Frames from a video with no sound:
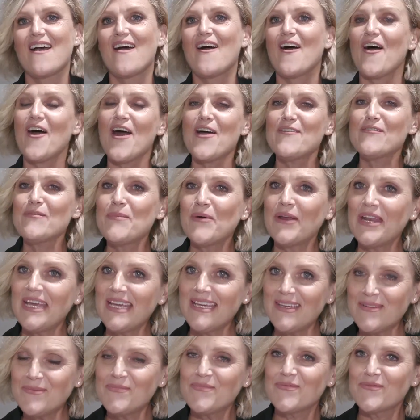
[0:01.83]
Hi
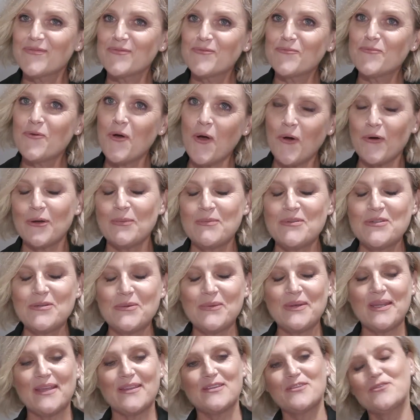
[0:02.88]
everybody, welcome to
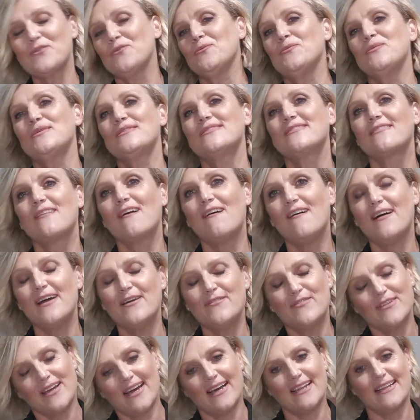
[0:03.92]
another Taubmans
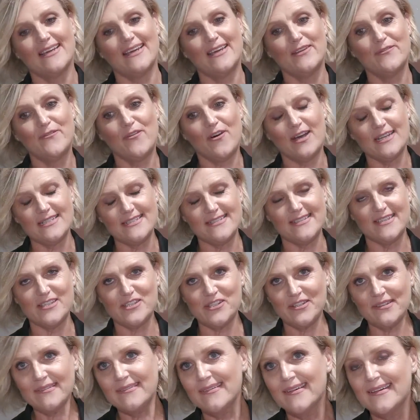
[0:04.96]
live colour advice
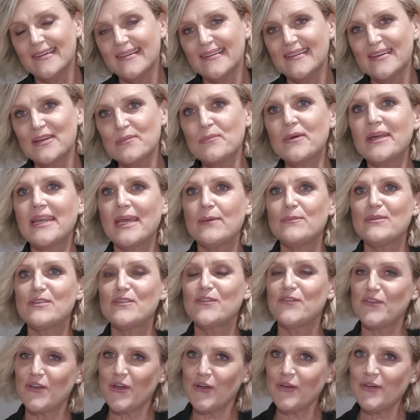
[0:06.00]
session. My name is
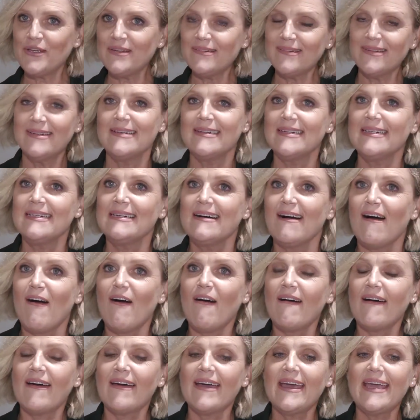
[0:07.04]
Fiona.
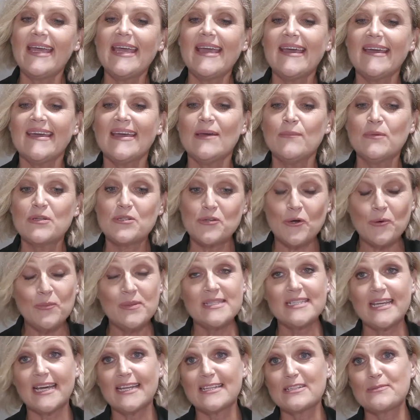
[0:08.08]
I am a
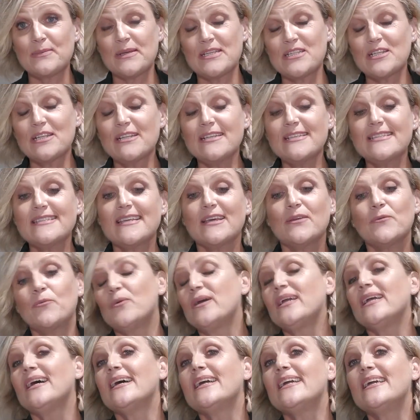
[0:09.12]
Taubmans colour specialist and
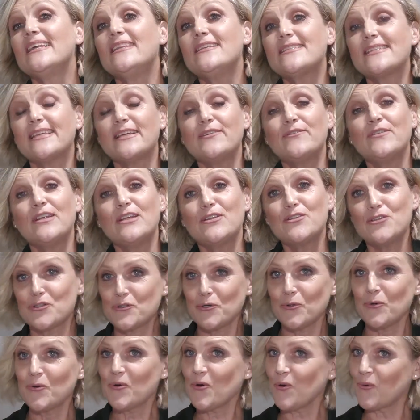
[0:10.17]
we are here this evening to
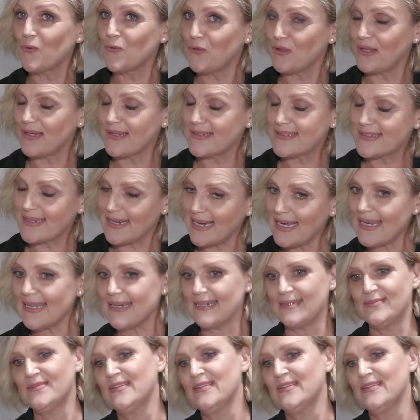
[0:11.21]
talk all things colour.